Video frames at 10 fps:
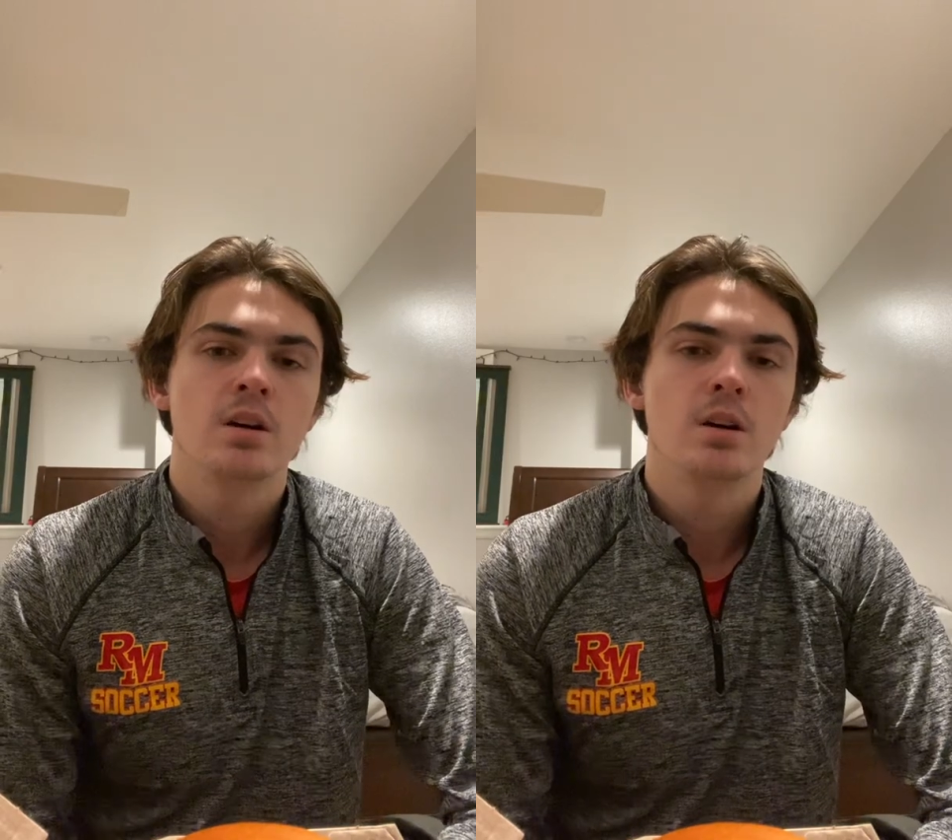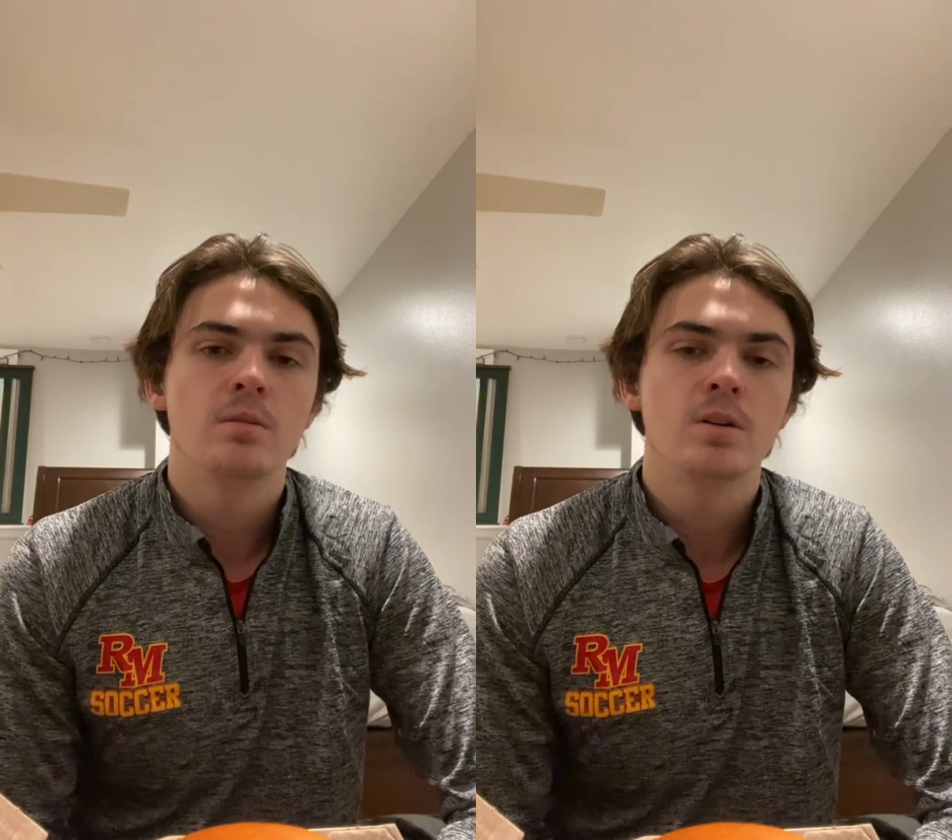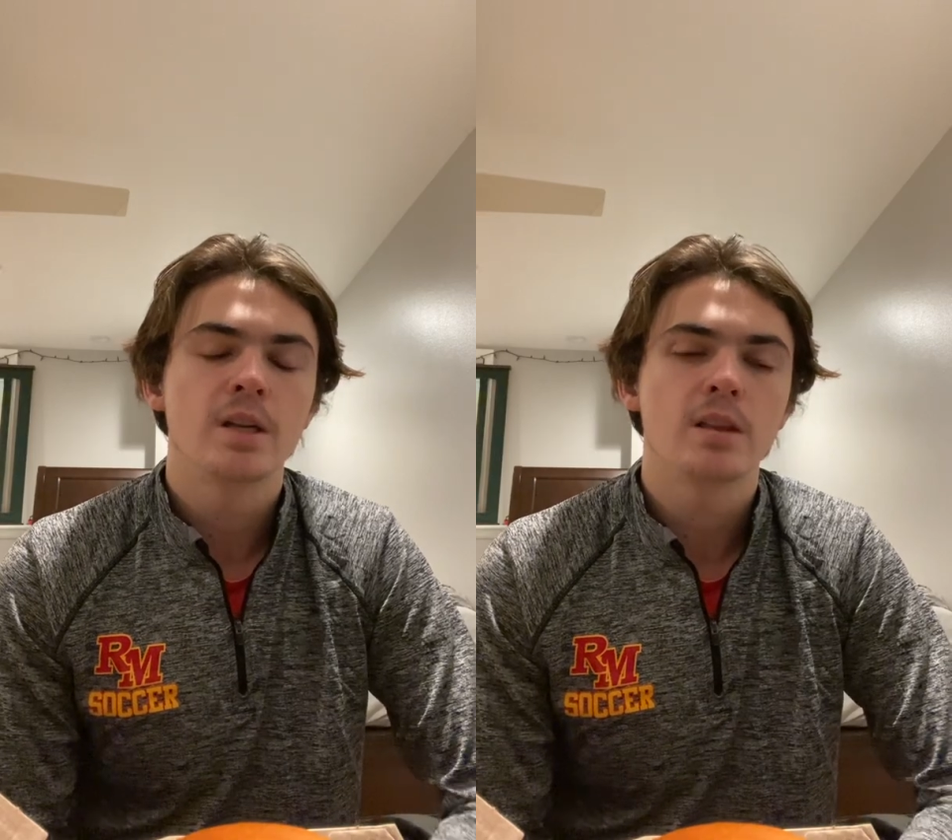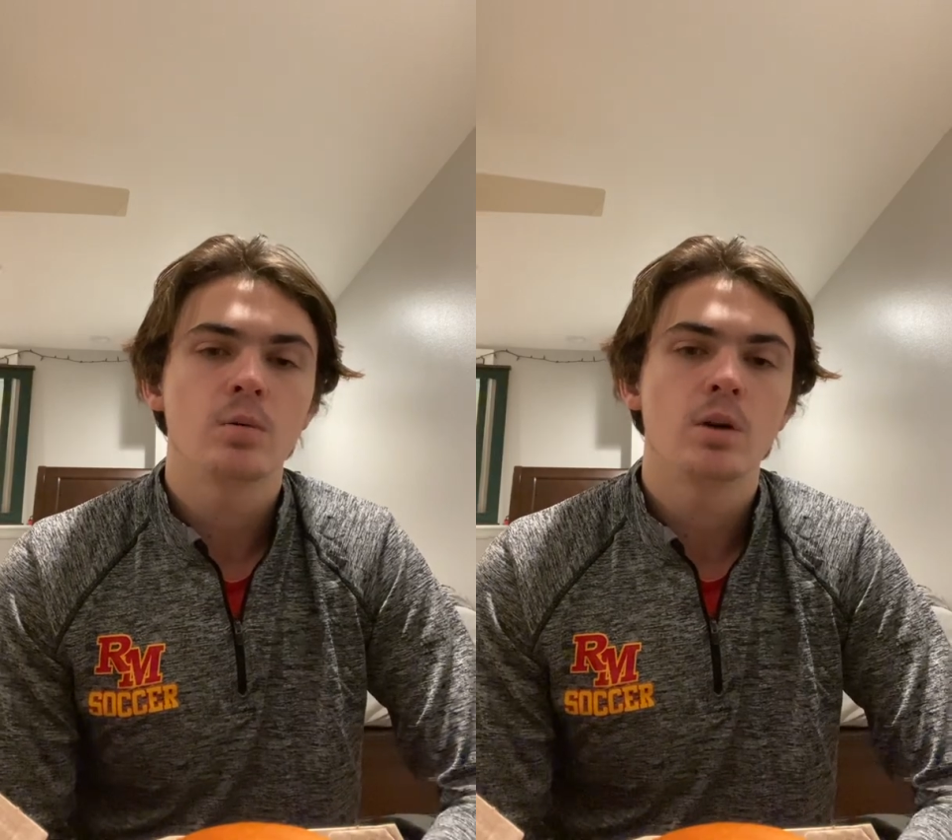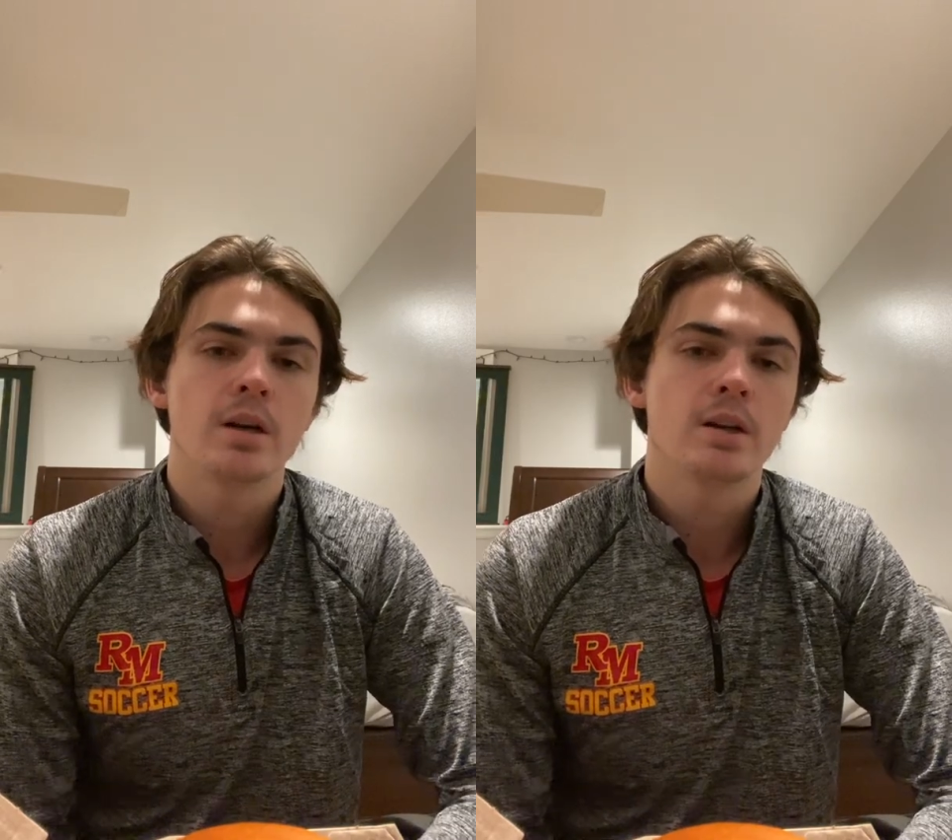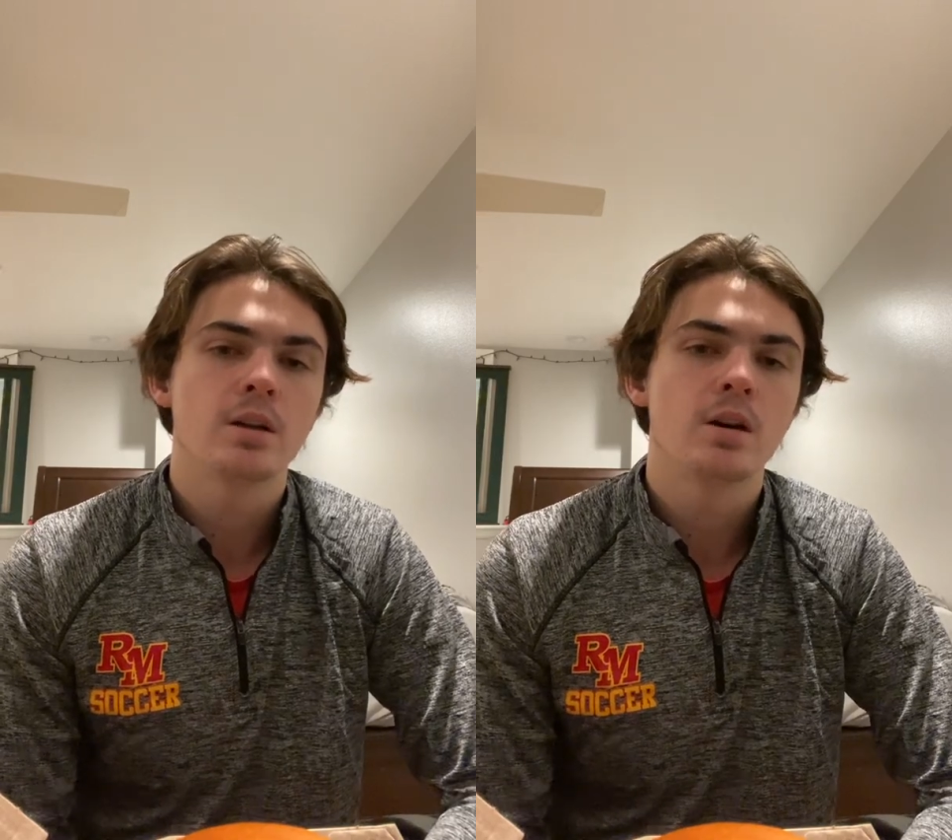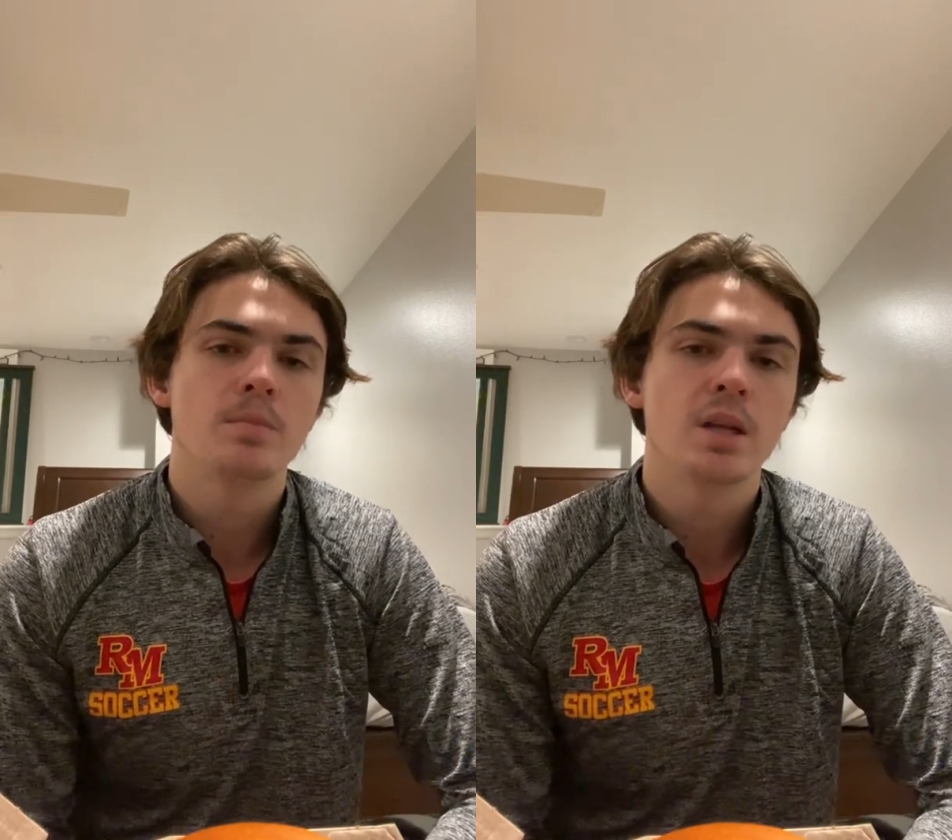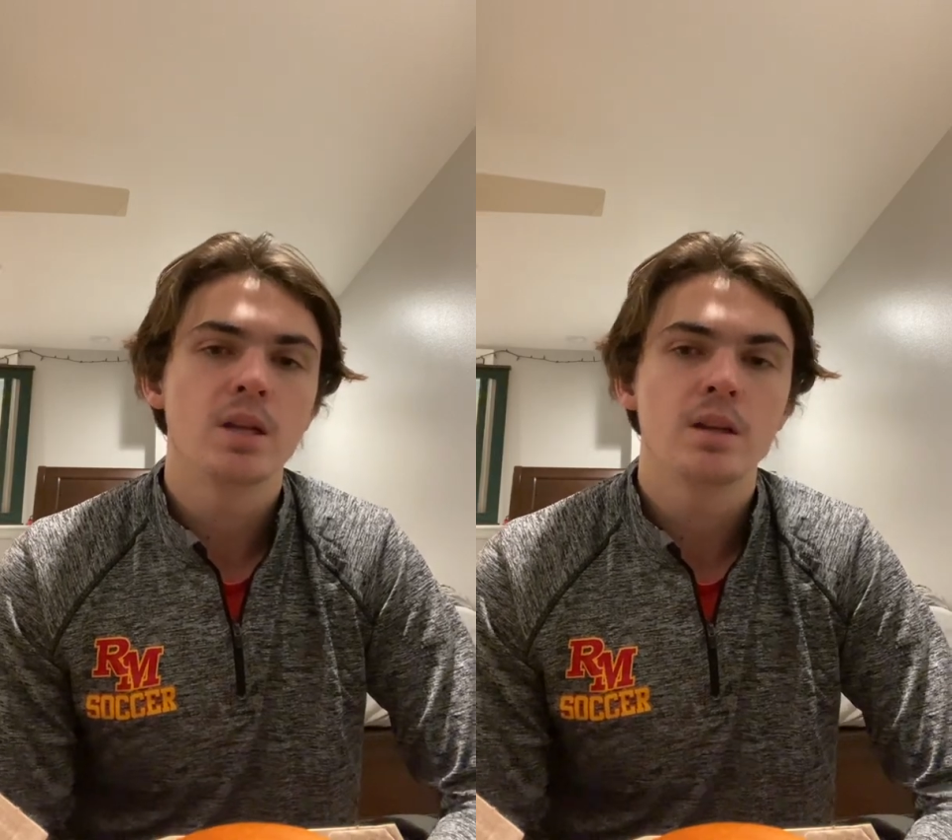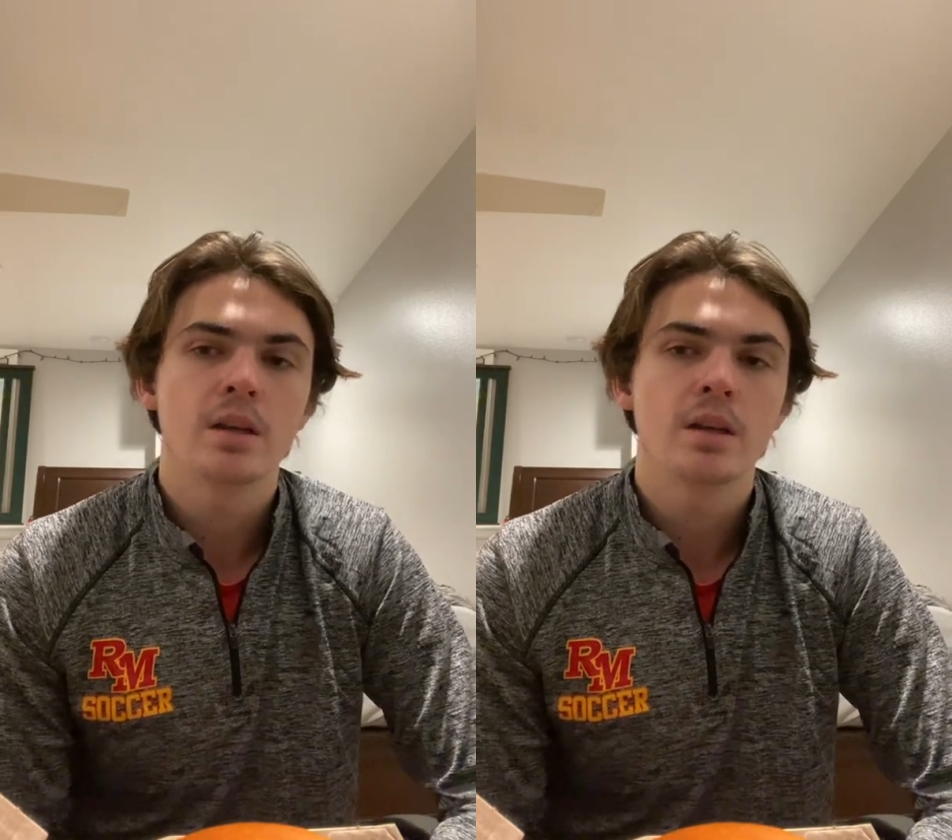over at the one on Harmony